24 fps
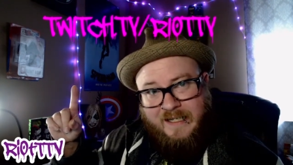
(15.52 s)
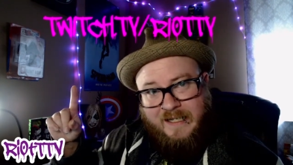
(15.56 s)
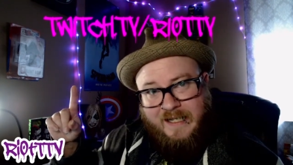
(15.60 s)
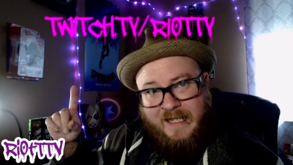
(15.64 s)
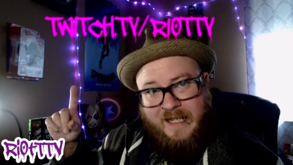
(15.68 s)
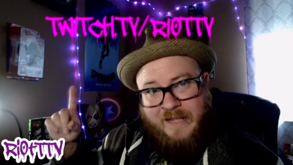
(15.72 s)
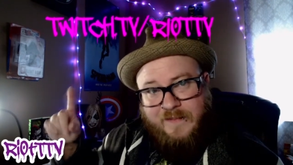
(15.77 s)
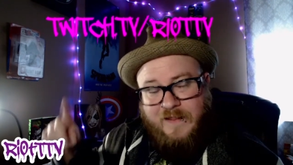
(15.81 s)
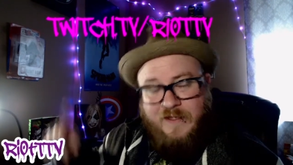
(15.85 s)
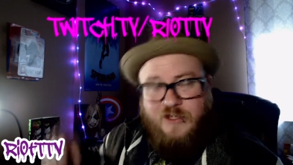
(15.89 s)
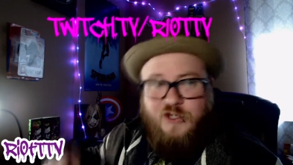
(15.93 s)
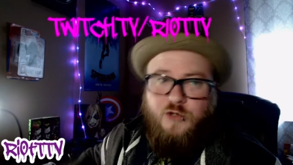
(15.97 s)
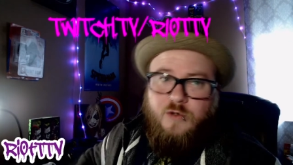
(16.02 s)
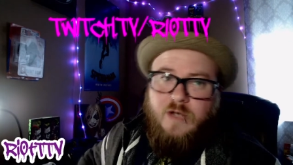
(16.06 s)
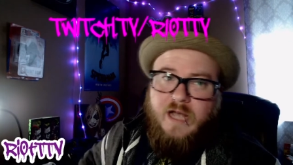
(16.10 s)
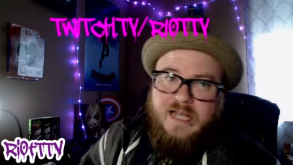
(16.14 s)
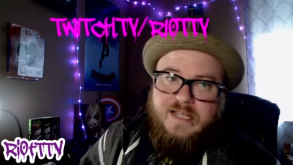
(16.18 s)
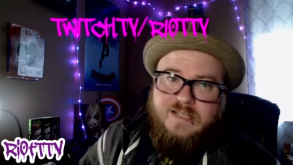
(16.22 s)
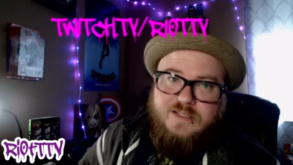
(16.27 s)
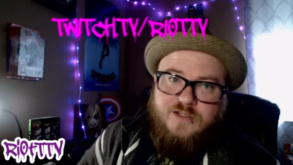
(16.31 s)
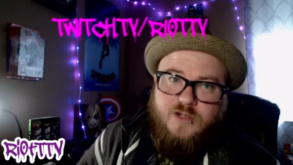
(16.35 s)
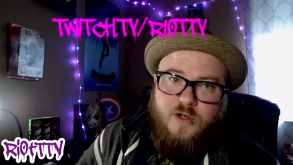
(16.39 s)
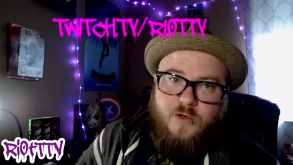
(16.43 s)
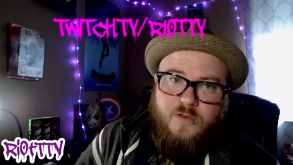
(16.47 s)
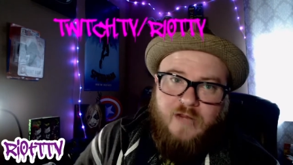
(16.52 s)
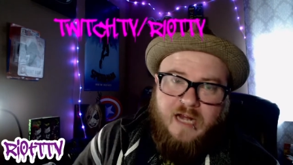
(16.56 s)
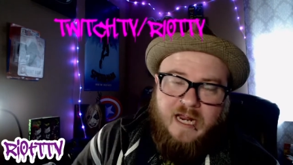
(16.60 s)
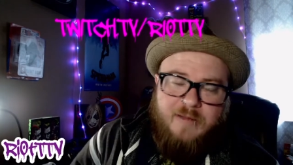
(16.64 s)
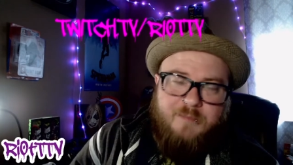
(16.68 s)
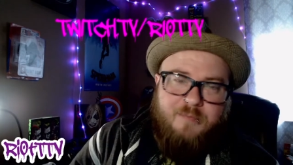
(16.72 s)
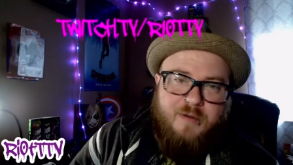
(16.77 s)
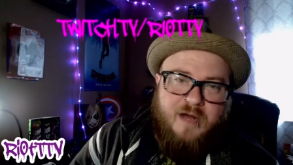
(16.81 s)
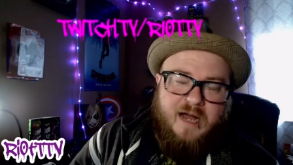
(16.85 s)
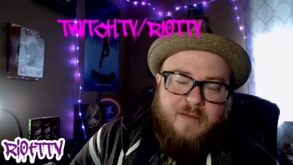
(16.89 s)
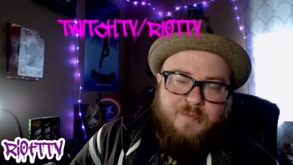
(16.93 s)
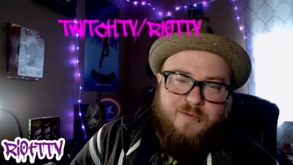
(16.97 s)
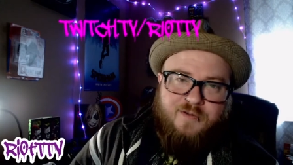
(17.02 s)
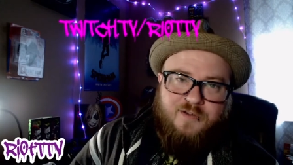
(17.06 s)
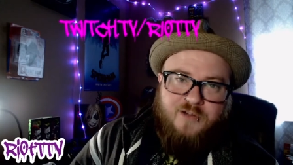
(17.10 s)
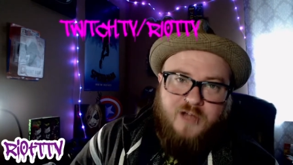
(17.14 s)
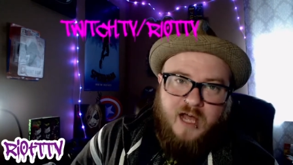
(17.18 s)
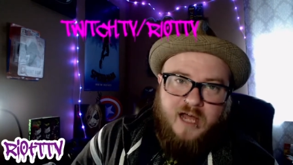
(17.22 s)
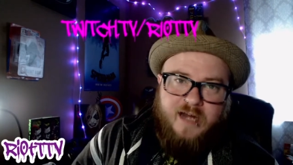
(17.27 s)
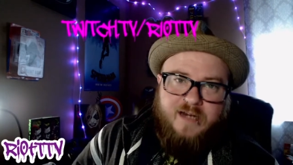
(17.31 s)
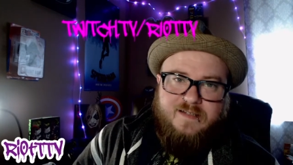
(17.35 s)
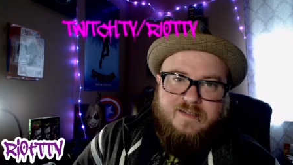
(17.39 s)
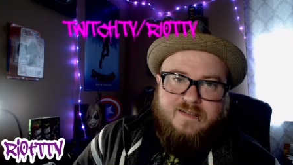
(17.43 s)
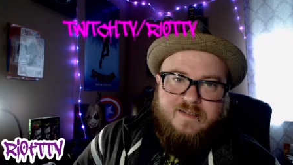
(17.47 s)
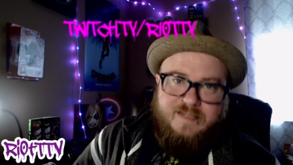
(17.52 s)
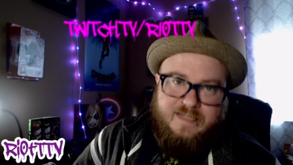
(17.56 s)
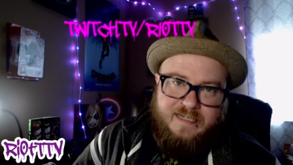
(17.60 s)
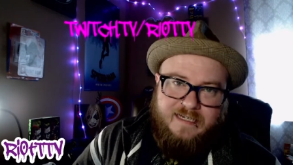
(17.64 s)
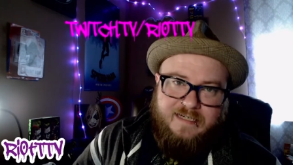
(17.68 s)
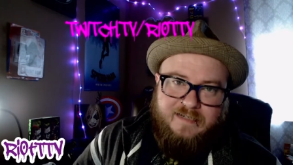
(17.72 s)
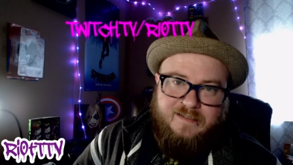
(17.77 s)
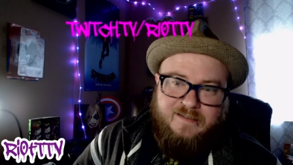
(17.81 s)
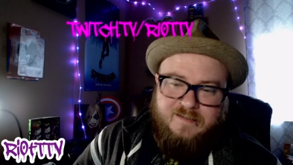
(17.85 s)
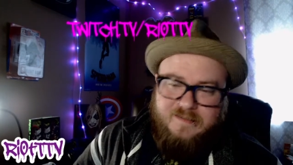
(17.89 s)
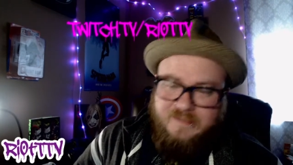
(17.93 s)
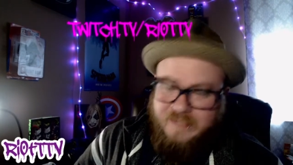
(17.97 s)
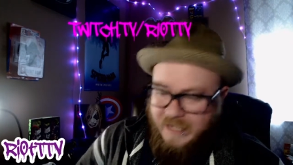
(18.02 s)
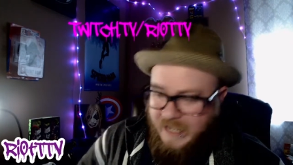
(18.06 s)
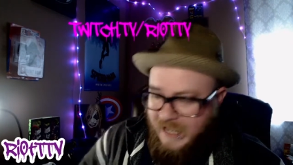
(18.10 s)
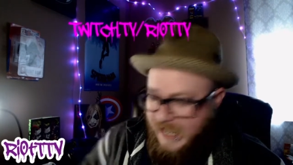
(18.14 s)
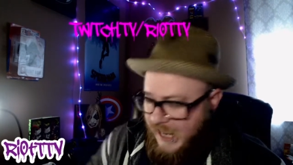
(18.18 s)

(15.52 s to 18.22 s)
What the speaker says: then you guys know that I pop a lot of scenes.